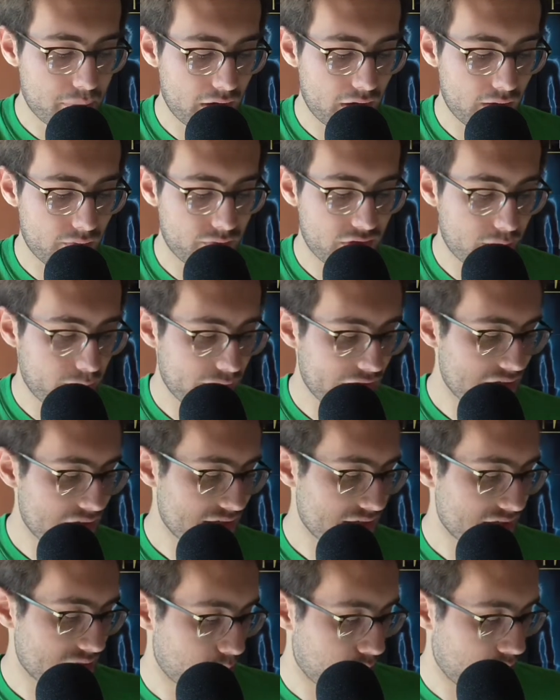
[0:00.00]
but the
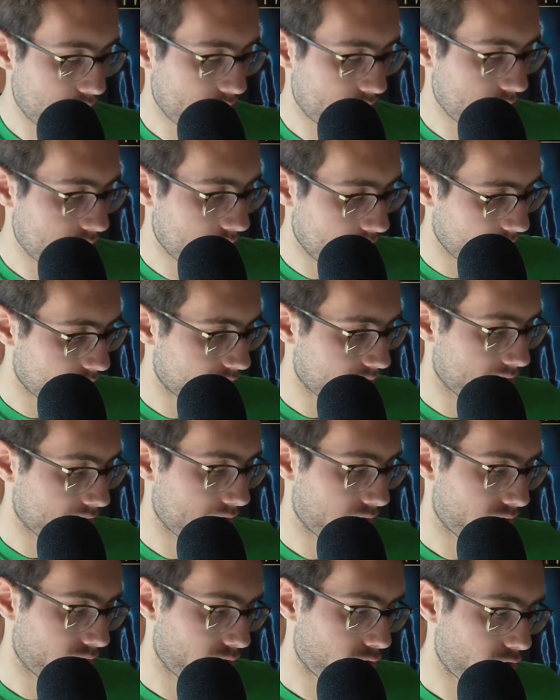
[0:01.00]
ability to pluck a
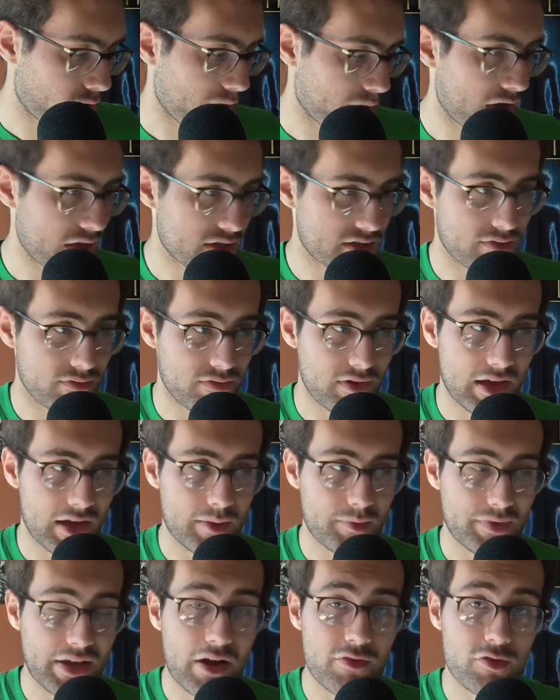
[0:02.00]
Gifts Ungiven or a Past in
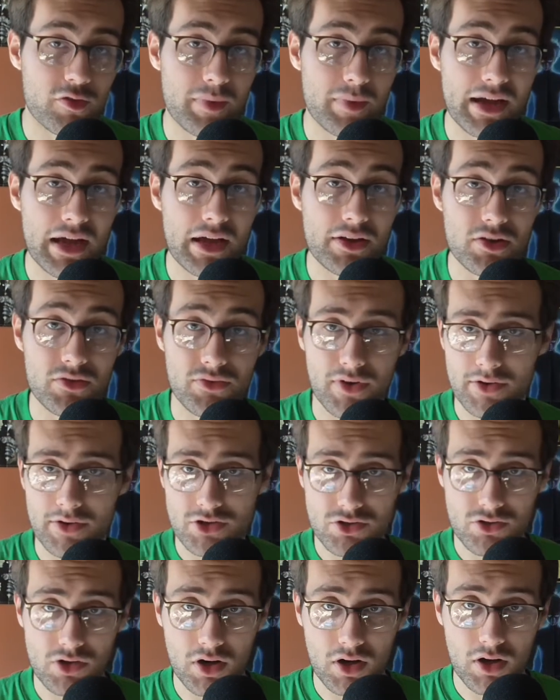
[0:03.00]
Flames out from my hand is
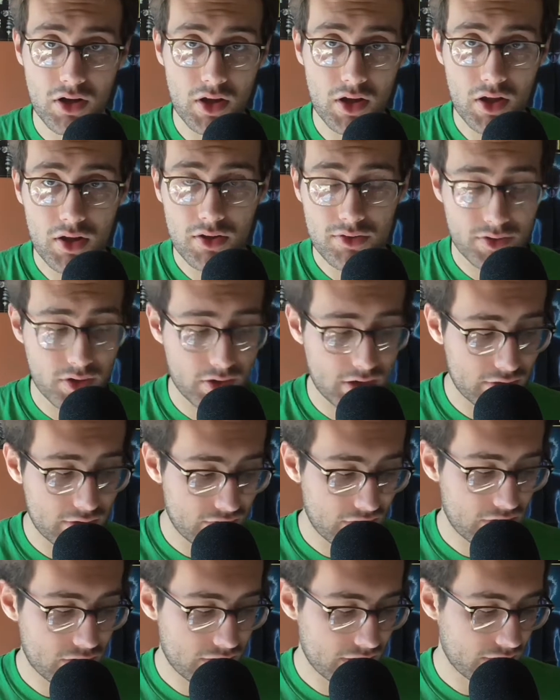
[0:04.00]
very strong.
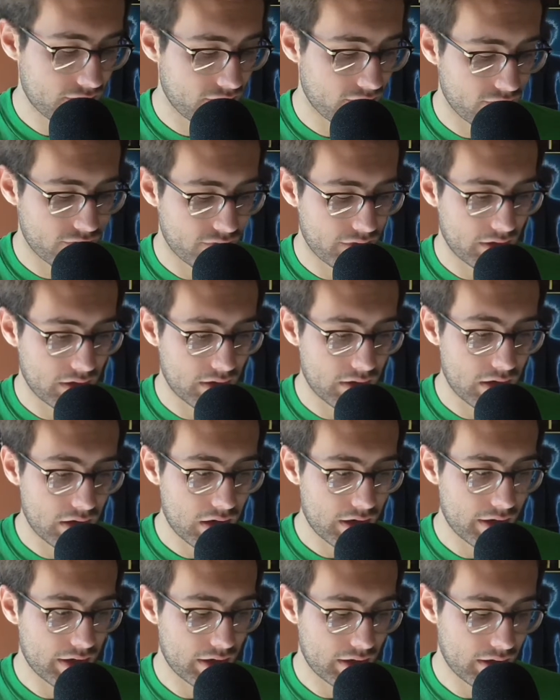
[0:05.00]
So considering
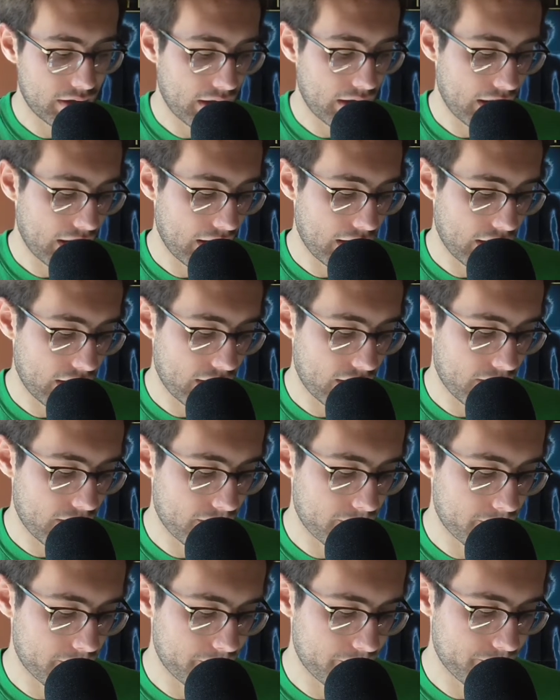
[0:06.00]
something like a
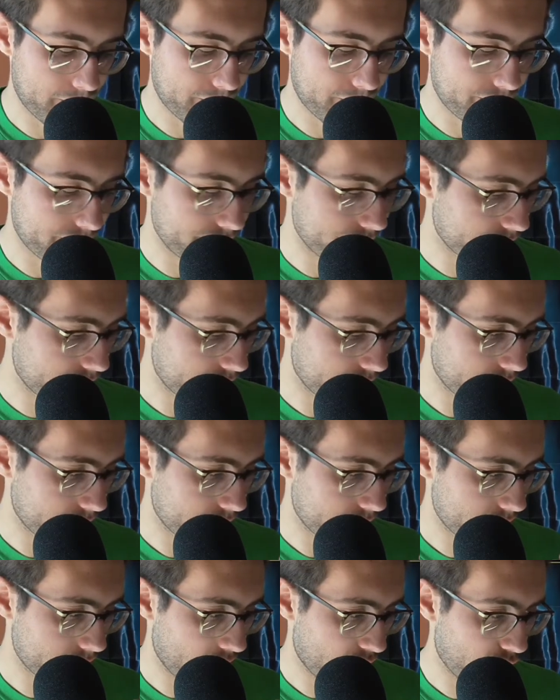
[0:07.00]

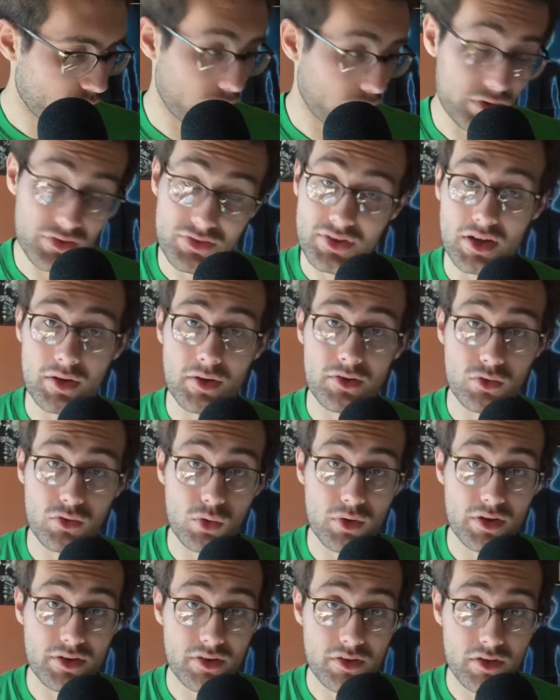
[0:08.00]
Thought Not
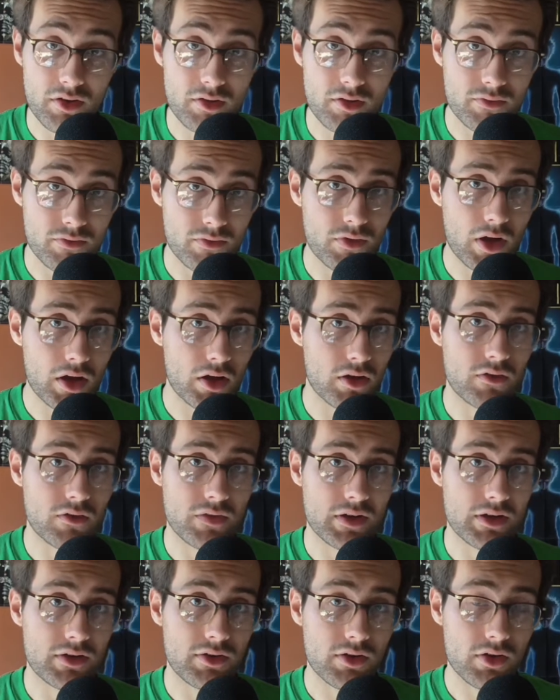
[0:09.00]
Seer is always a
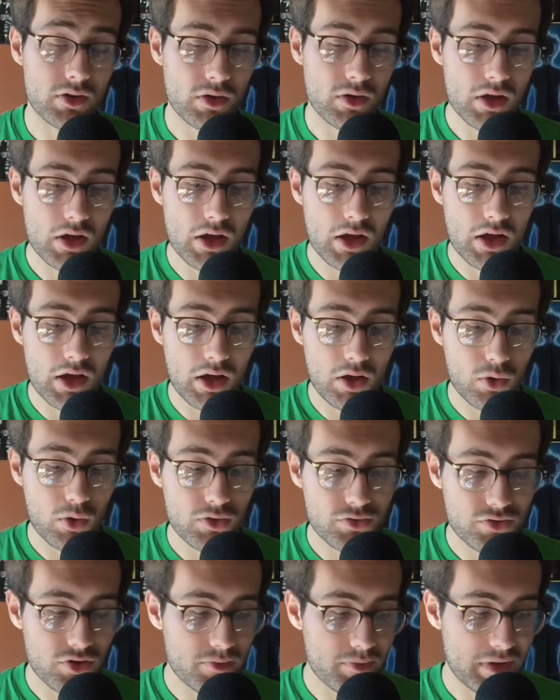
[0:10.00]
good thing to do.
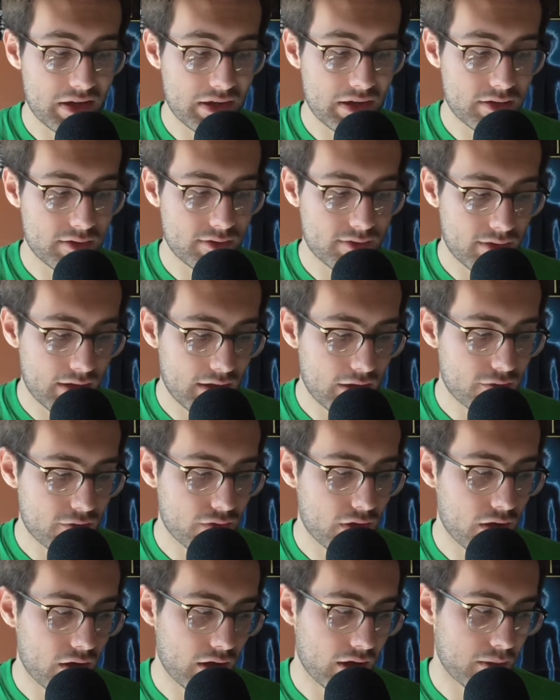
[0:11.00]
It also means
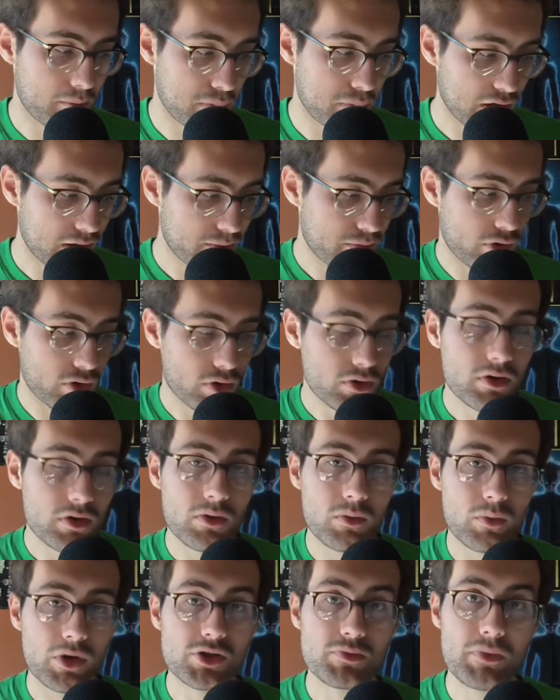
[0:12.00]
if I Blood
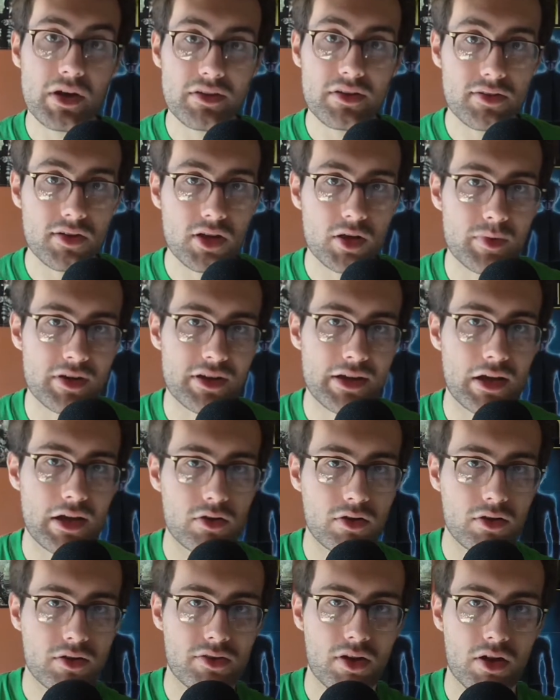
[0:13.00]
Moon, which might slow me
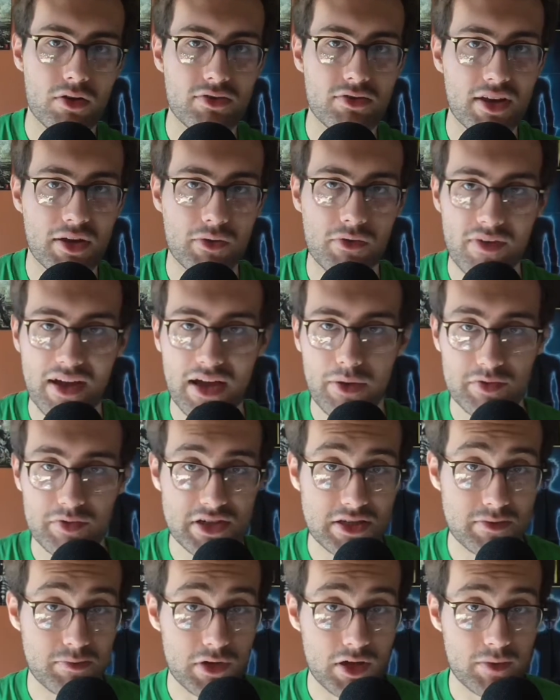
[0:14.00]
down because I'll stick with a
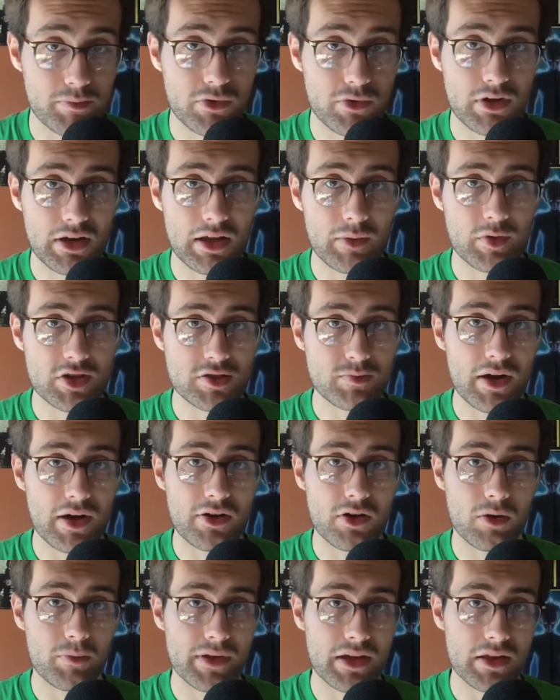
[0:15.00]
hand which has Blood Moon in,
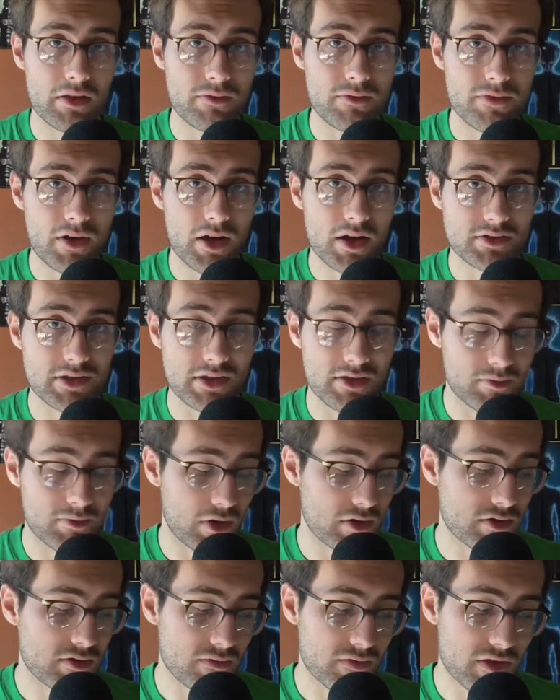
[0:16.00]
which might not be the
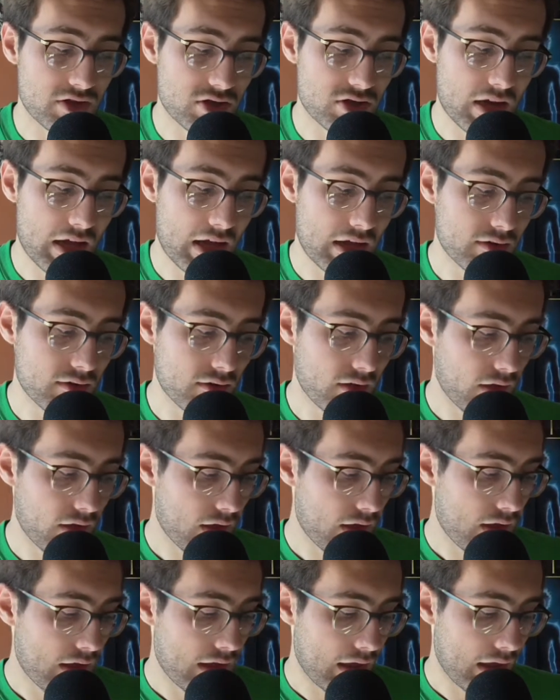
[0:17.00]
fastest and most efficient hand,
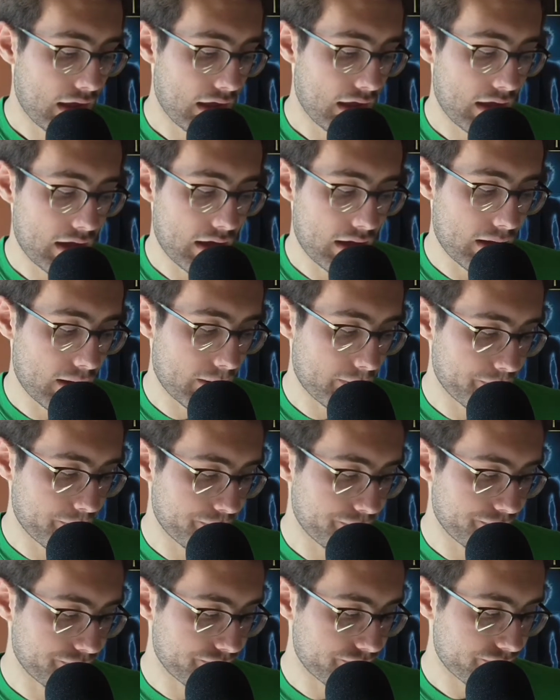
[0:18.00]
it
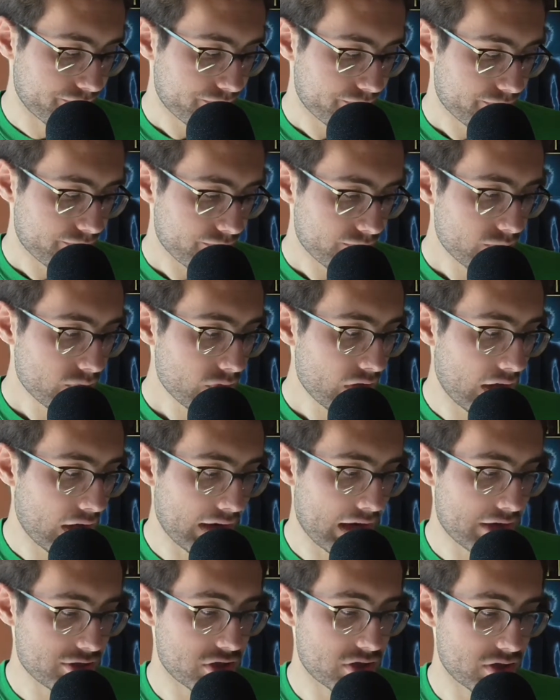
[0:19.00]

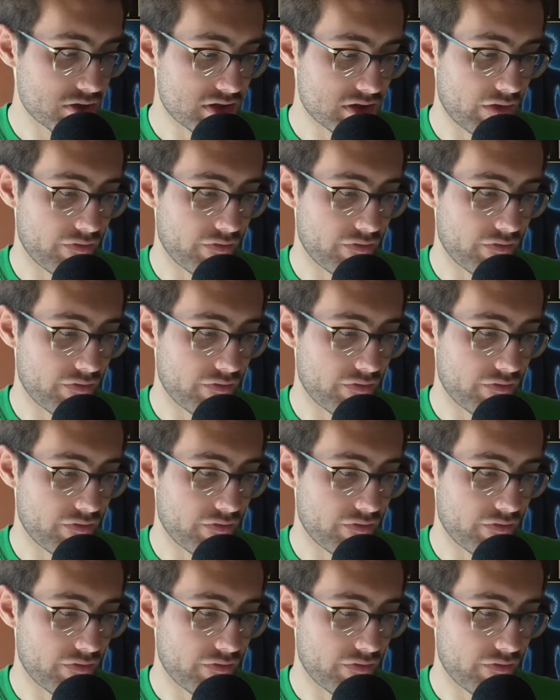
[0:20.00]
allows you to do